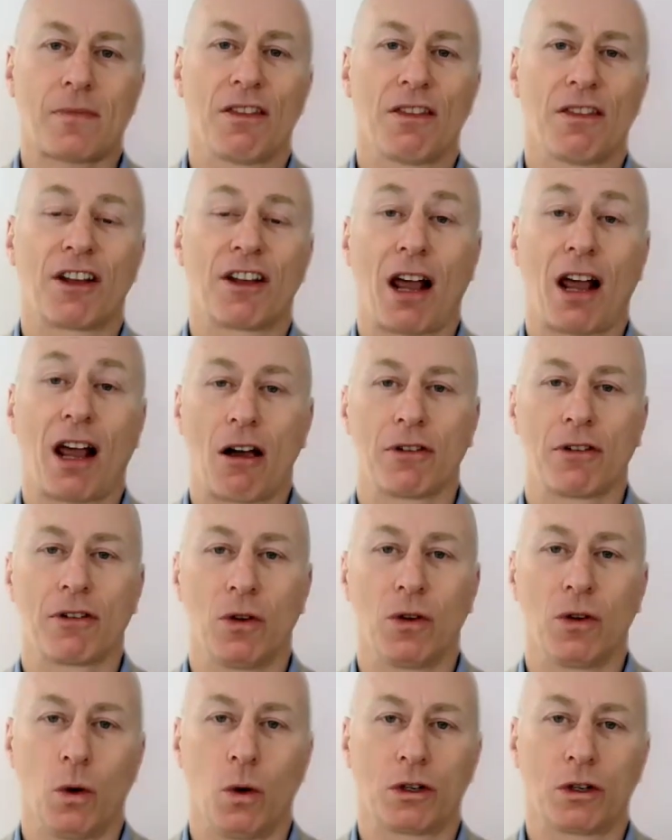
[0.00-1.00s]
the current
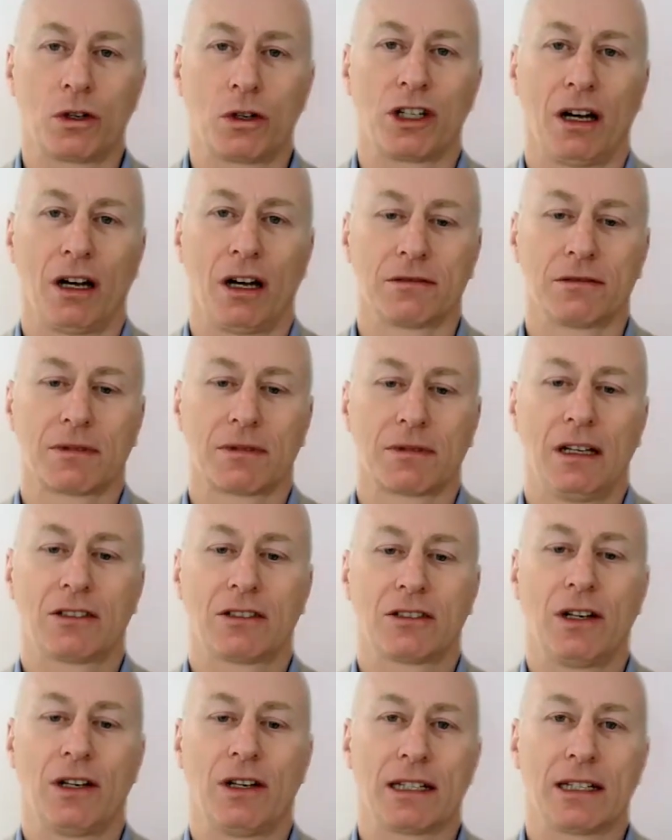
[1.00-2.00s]
org chart.
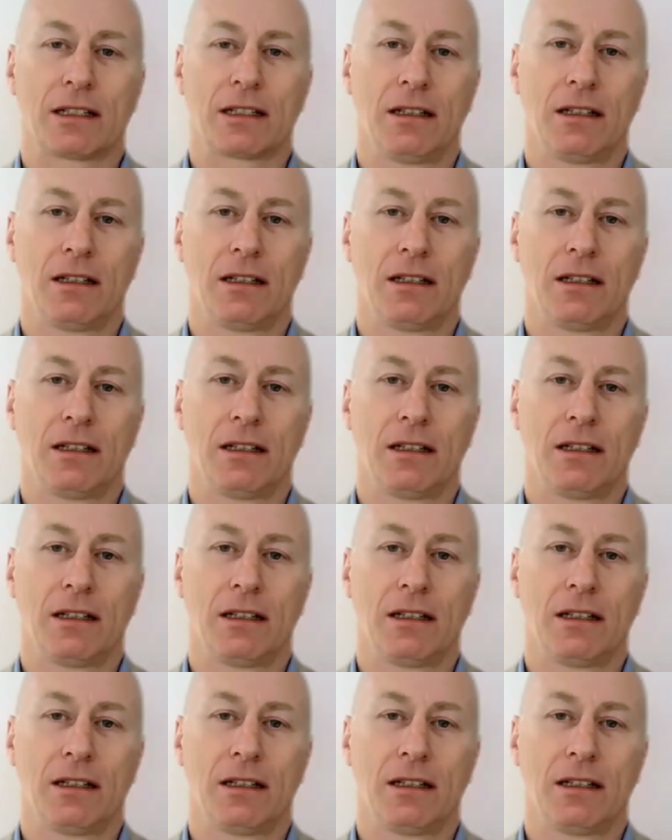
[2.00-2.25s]
So let's